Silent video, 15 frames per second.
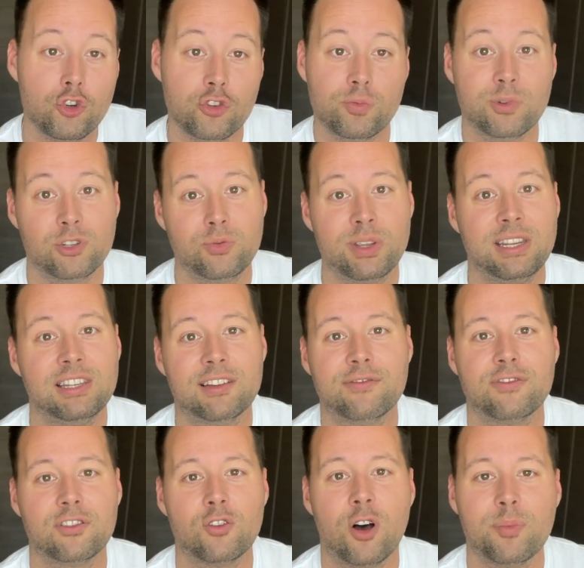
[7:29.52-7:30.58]
between
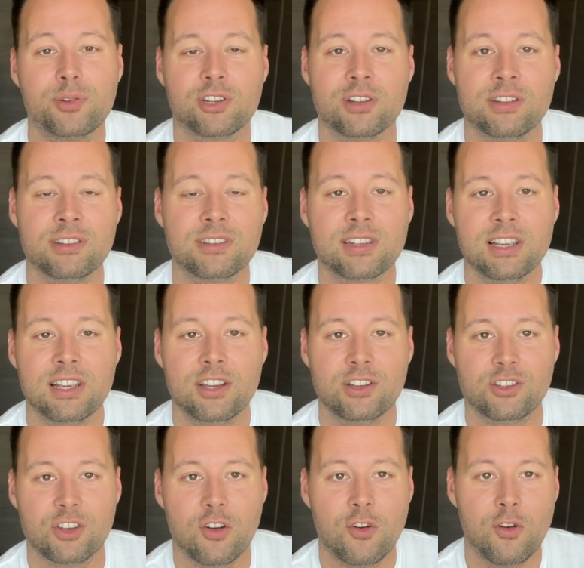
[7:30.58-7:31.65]
different options.
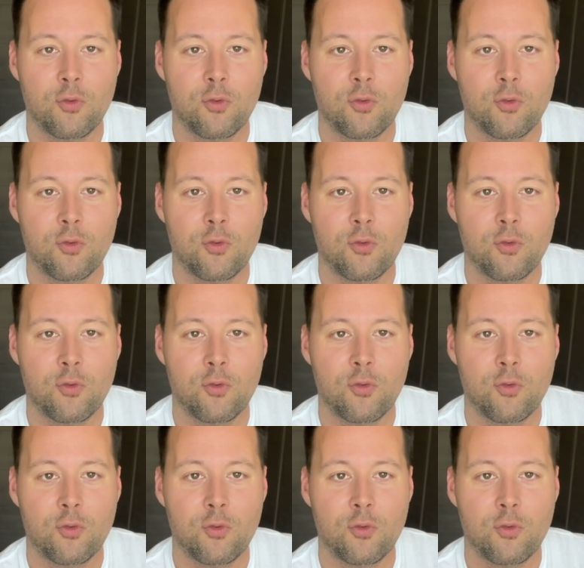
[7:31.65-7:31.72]
So